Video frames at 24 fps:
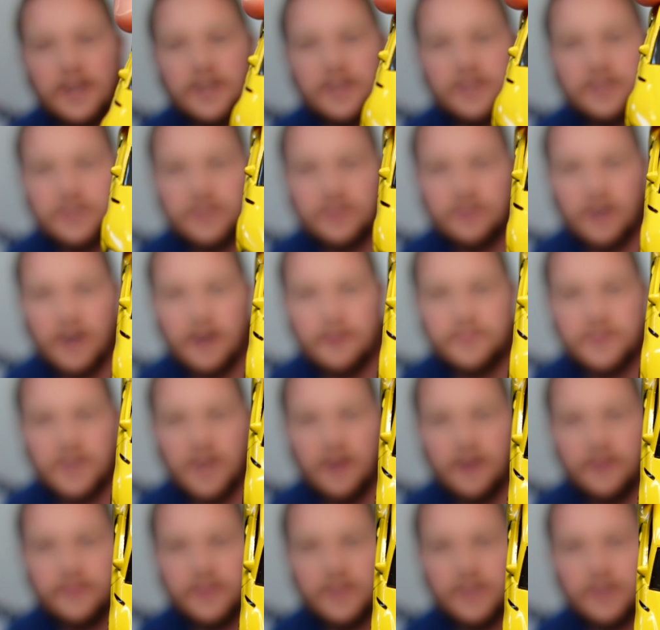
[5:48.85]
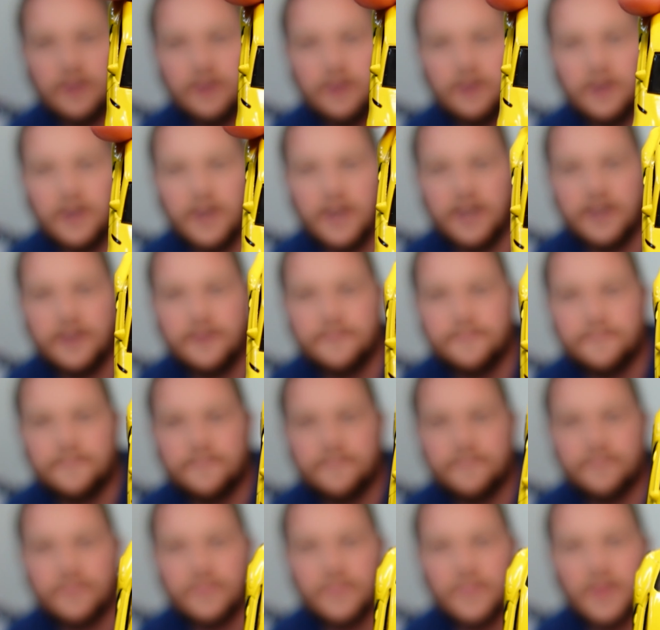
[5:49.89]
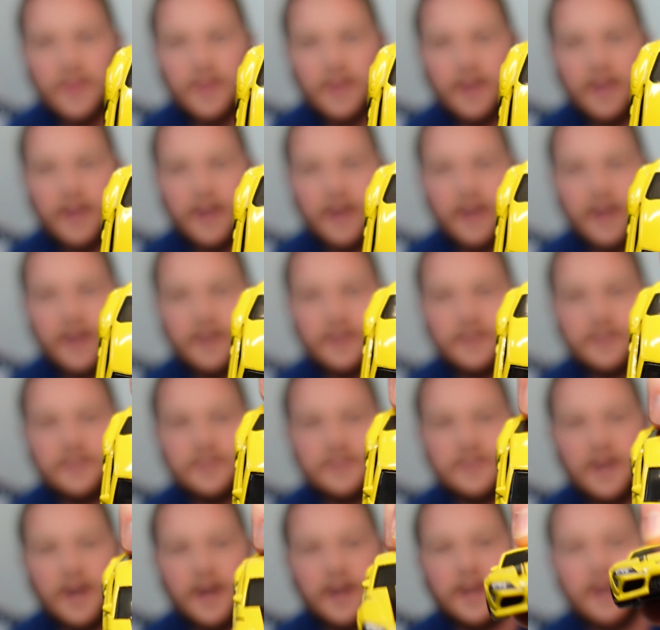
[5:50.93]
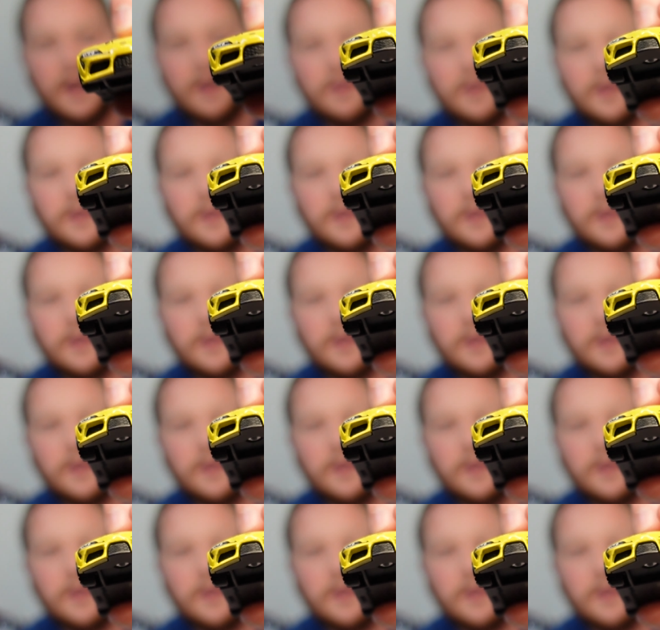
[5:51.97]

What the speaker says: Stripes on the hood. And it does not carry